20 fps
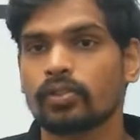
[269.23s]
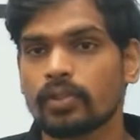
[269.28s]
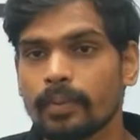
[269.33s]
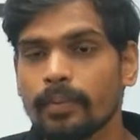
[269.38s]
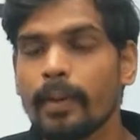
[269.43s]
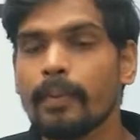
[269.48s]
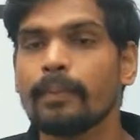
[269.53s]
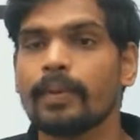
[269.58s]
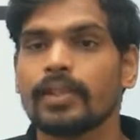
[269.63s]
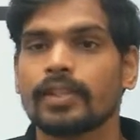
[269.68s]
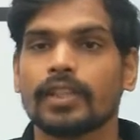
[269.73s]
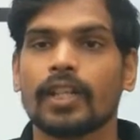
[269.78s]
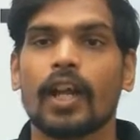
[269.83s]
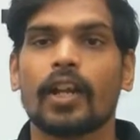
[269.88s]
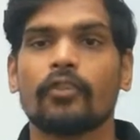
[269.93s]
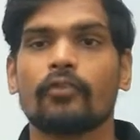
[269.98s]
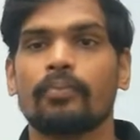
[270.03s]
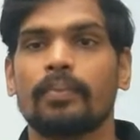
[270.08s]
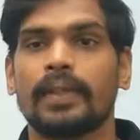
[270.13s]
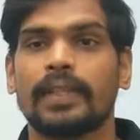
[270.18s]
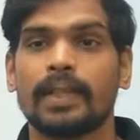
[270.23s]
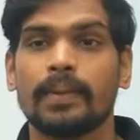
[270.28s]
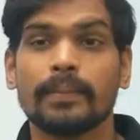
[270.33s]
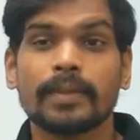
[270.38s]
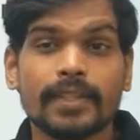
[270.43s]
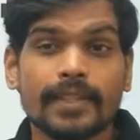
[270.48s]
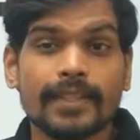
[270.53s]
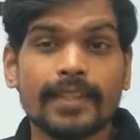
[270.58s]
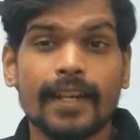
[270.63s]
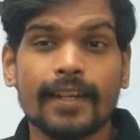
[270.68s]
So remember, Star of Bethlehem
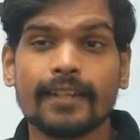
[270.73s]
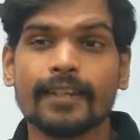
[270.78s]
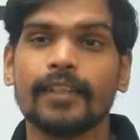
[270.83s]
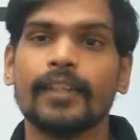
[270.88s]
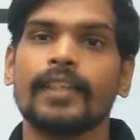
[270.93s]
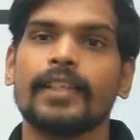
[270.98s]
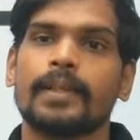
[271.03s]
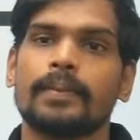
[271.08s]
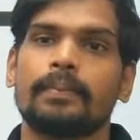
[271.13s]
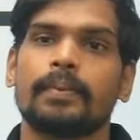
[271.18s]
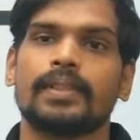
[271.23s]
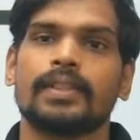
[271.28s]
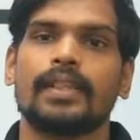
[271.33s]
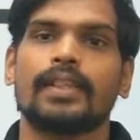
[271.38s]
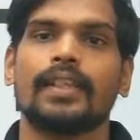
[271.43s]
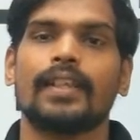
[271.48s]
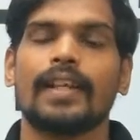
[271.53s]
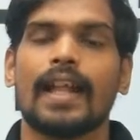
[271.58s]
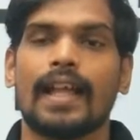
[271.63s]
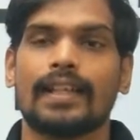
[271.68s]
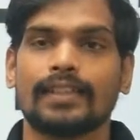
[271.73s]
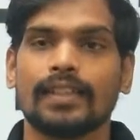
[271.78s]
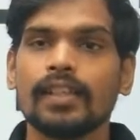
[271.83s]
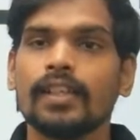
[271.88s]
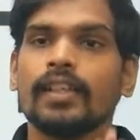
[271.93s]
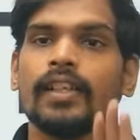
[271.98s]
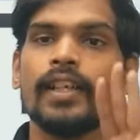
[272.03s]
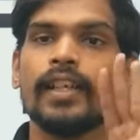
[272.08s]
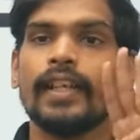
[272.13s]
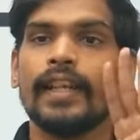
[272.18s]
is generally represented as
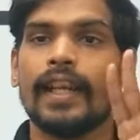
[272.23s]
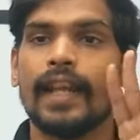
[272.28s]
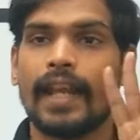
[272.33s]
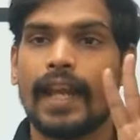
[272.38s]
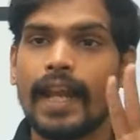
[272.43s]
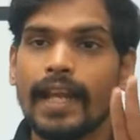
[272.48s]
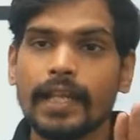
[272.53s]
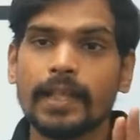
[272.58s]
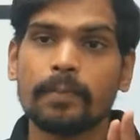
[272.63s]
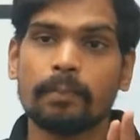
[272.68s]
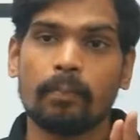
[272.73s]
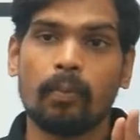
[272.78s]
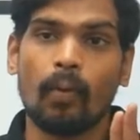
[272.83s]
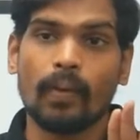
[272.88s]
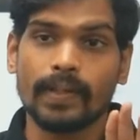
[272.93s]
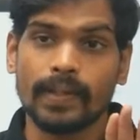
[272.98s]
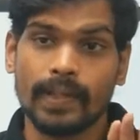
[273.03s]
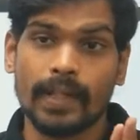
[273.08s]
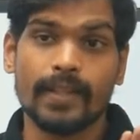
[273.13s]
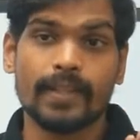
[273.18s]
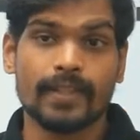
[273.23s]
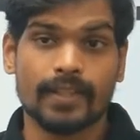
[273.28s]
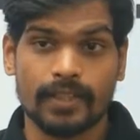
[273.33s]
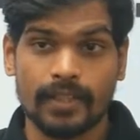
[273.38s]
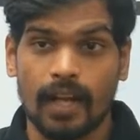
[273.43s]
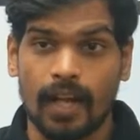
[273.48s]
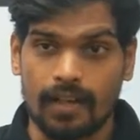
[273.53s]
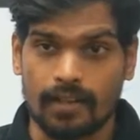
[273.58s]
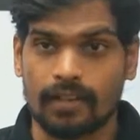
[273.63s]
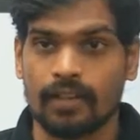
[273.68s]
a 8-pointed
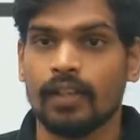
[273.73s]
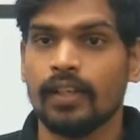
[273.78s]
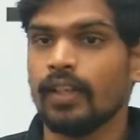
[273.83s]
star.